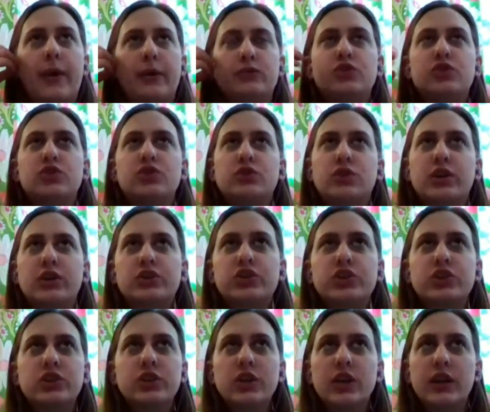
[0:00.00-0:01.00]

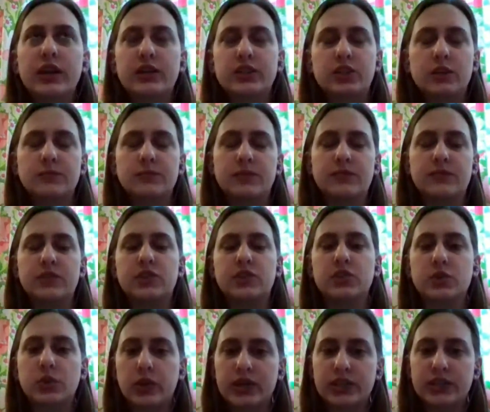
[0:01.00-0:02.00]
structure in terms of the
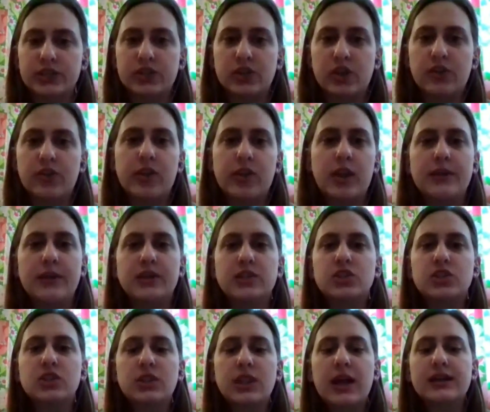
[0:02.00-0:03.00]
story star that I
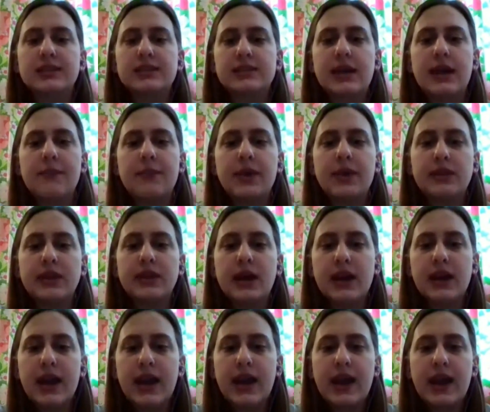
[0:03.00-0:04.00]
mentioned last time, and
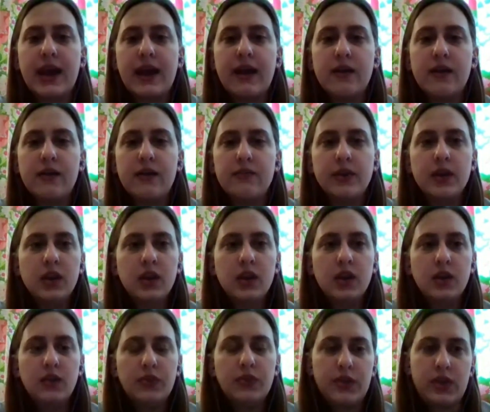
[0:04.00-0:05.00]
I have
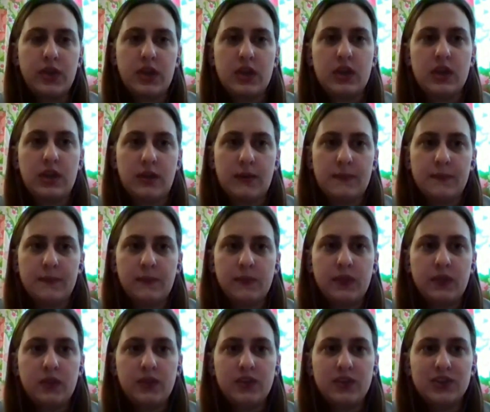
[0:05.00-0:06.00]
the
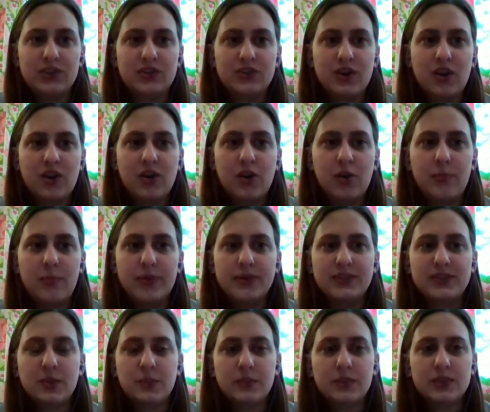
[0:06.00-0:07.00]
the star open.
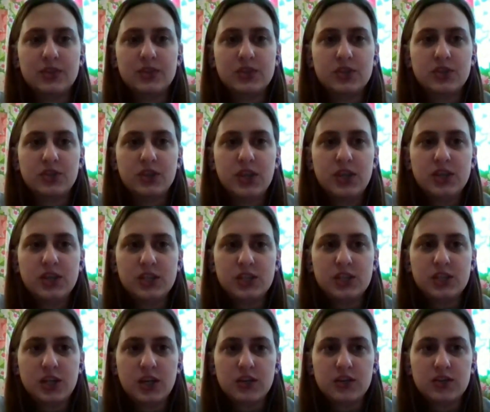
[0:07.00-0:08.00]
So I'm going to screen
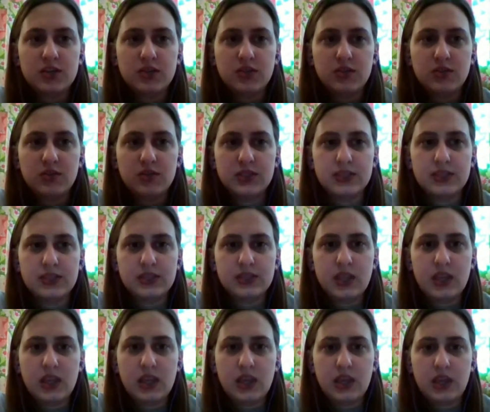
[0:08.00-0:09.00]
share so you can
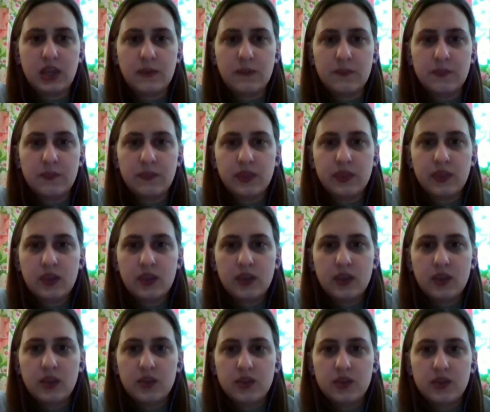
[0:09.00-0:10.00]
see
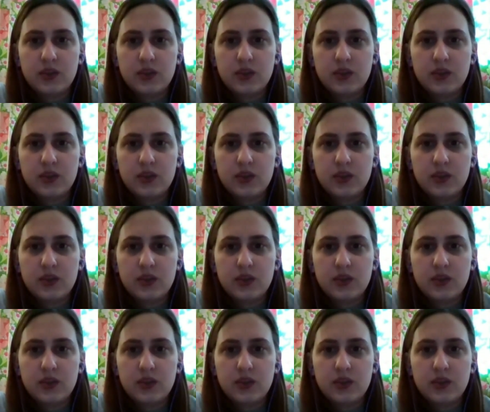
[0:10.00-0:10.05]
the